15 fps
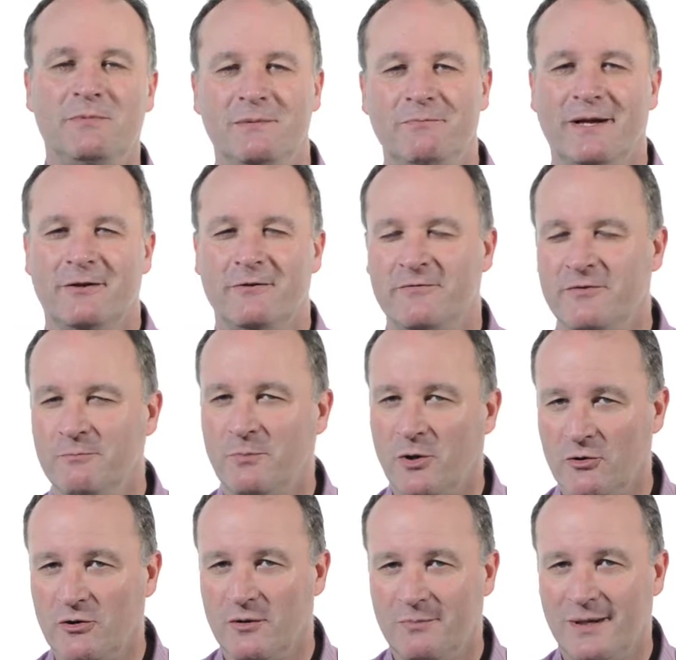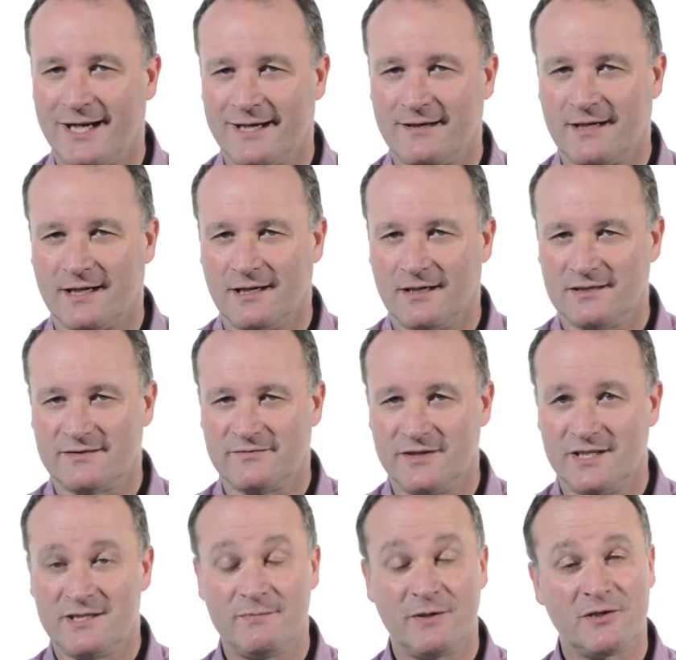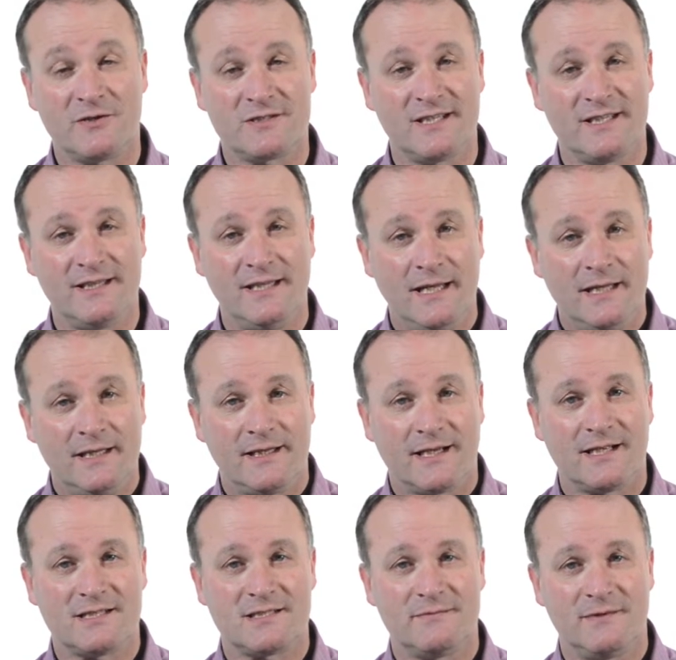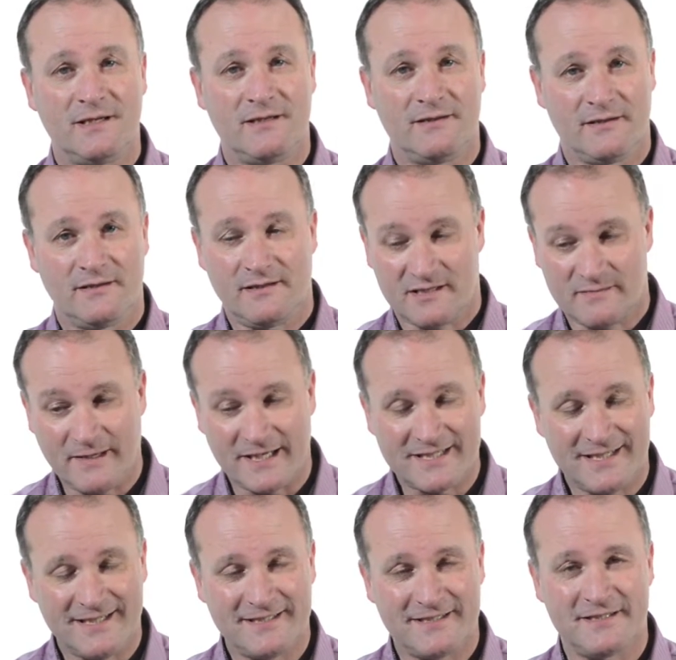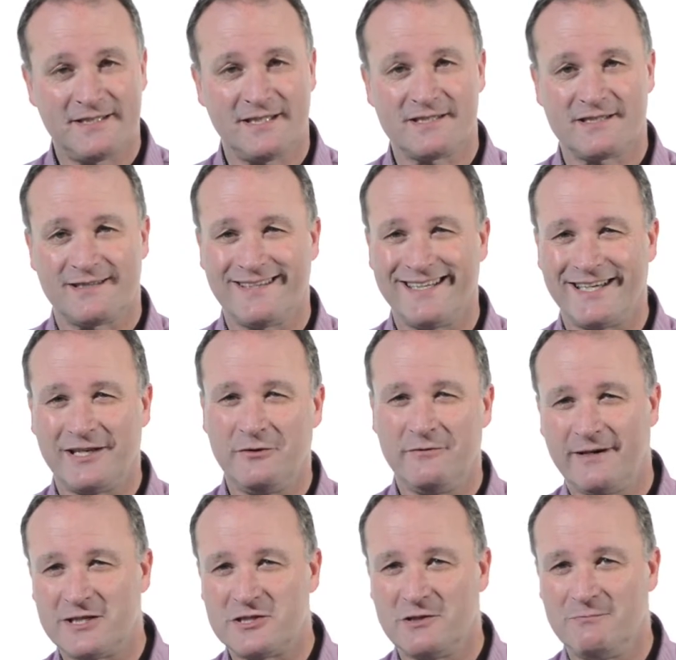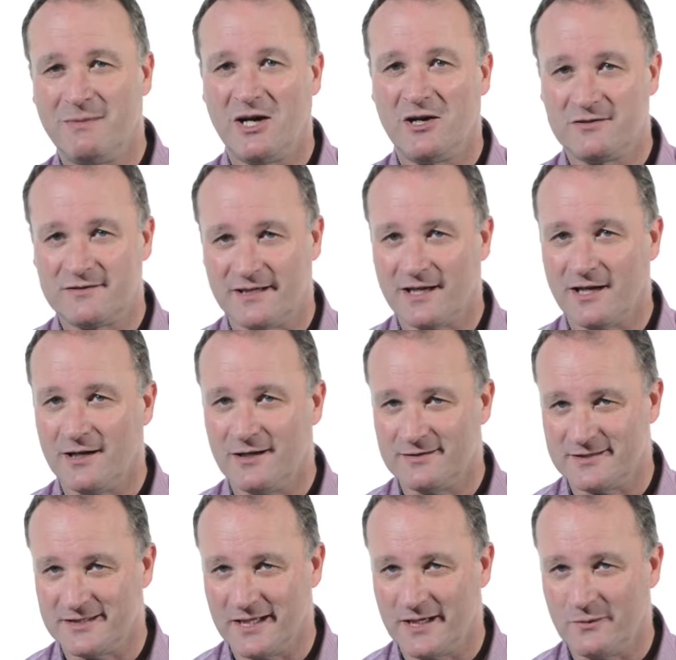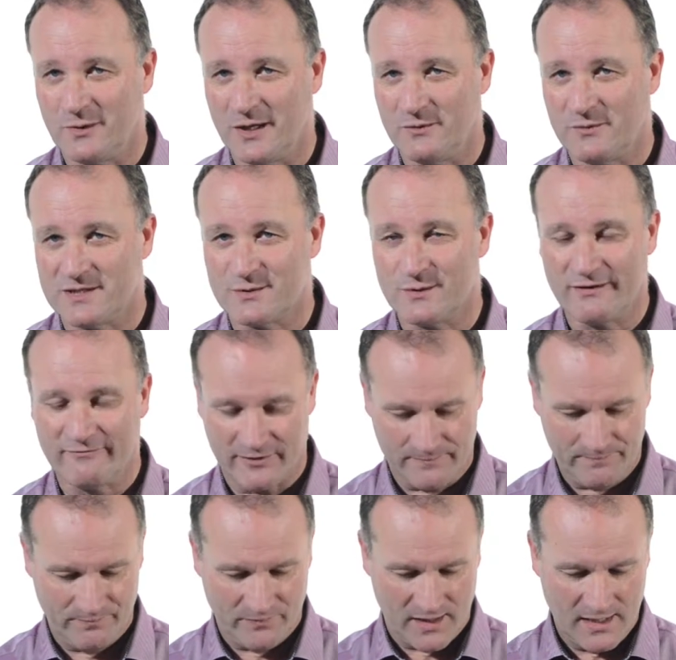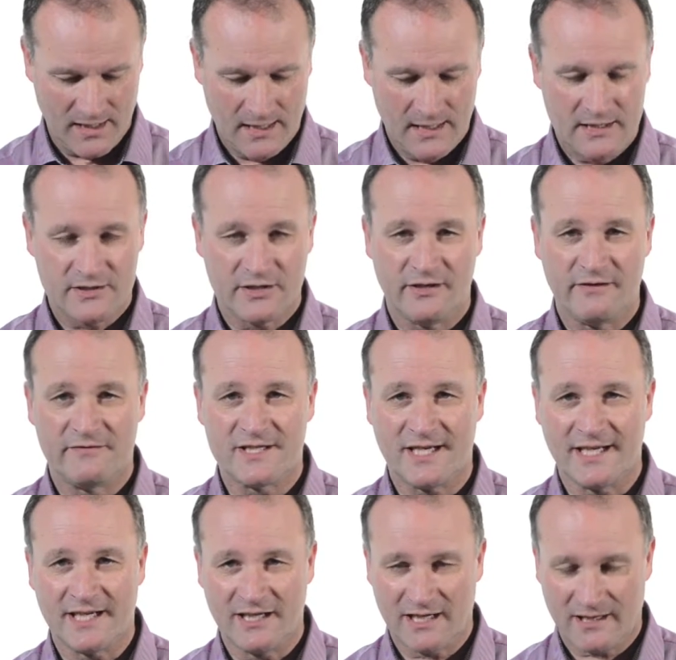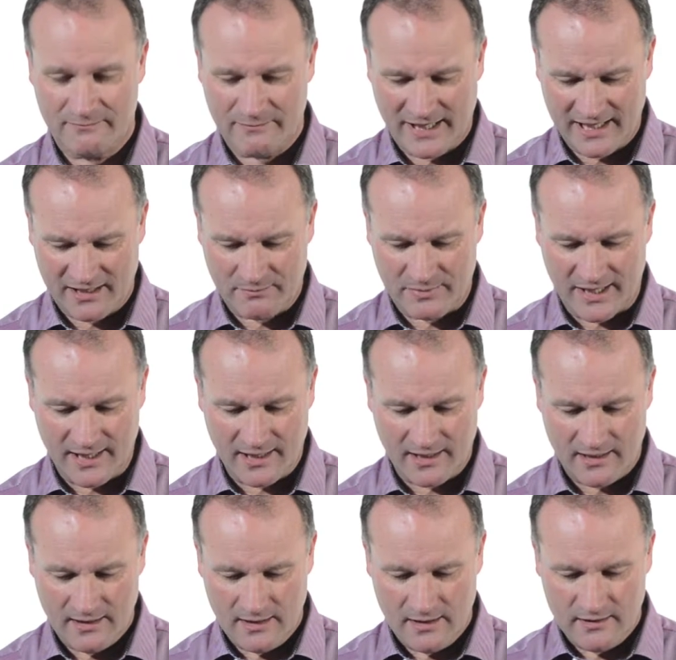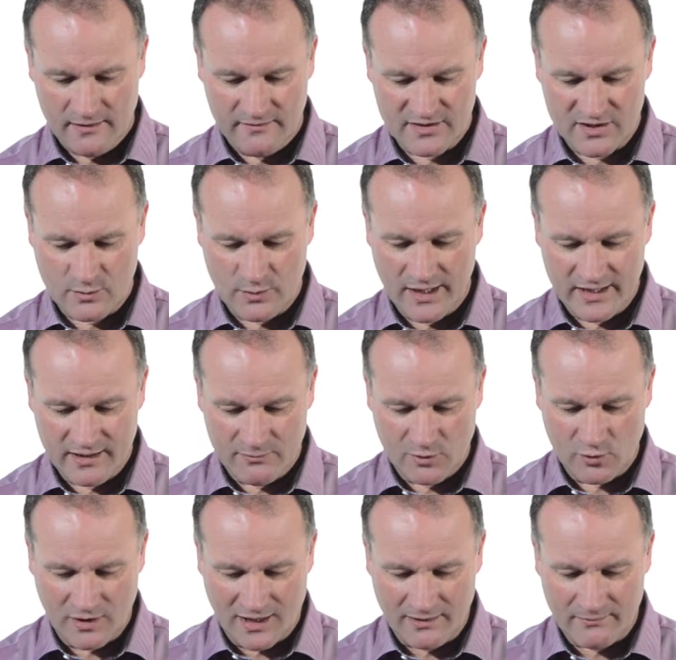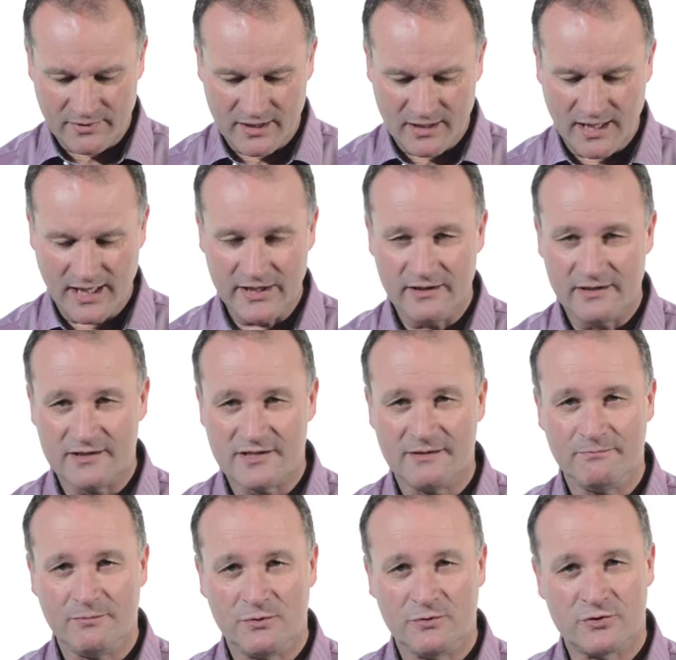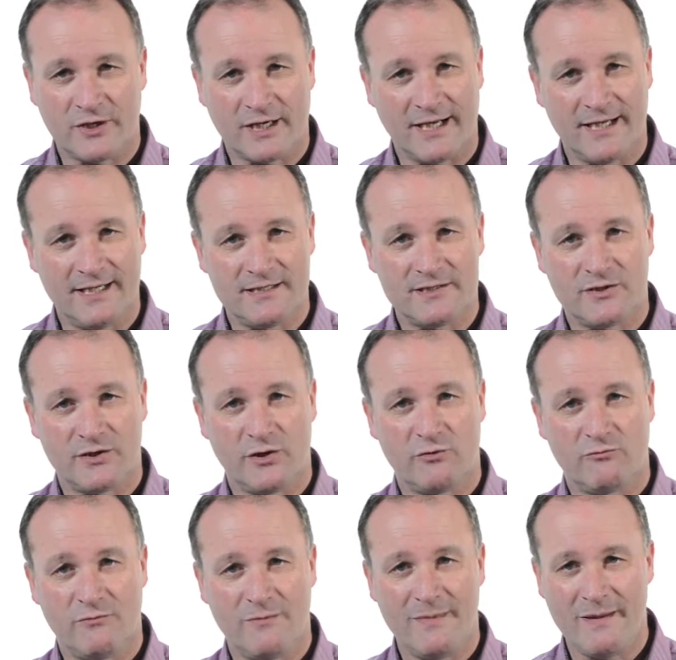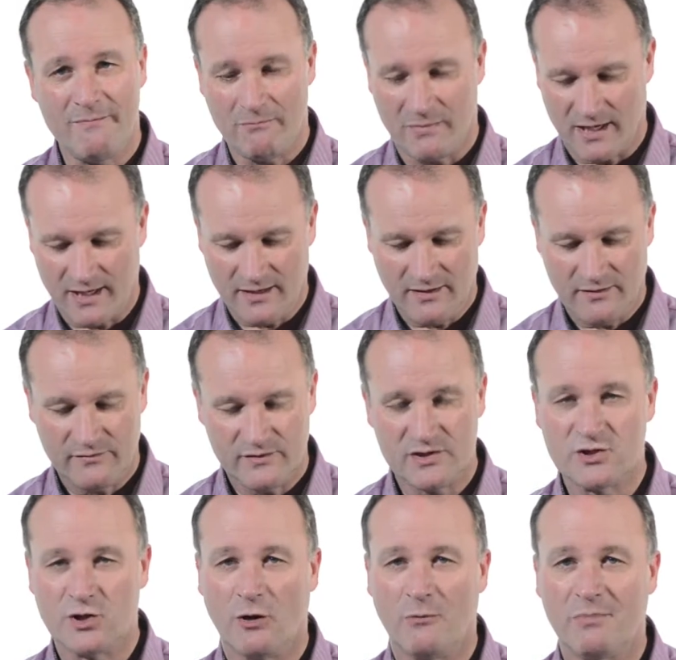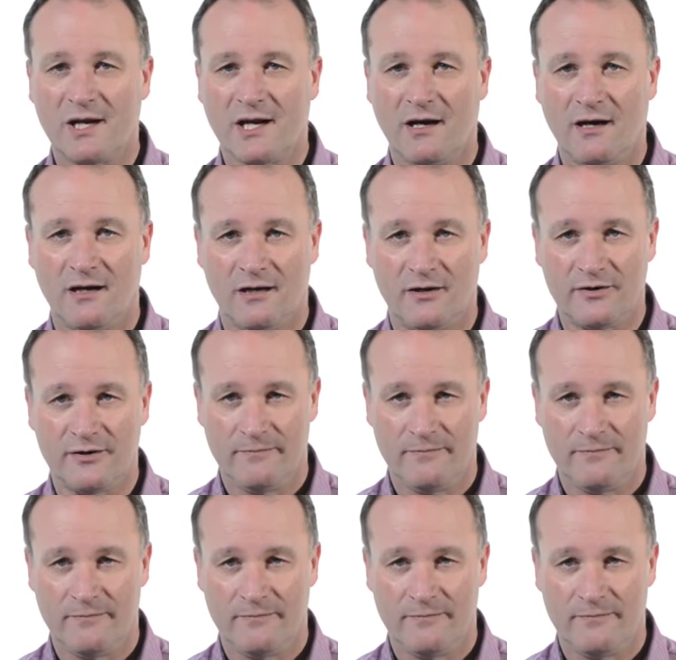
better if you borrow a pack of cards for this, because then the customer, the spectator, doesn't think you've actually marked the cards in any way whatsoever. So you've taken the pack back, you've squared them all up, and the simple trick is that you remember the top card.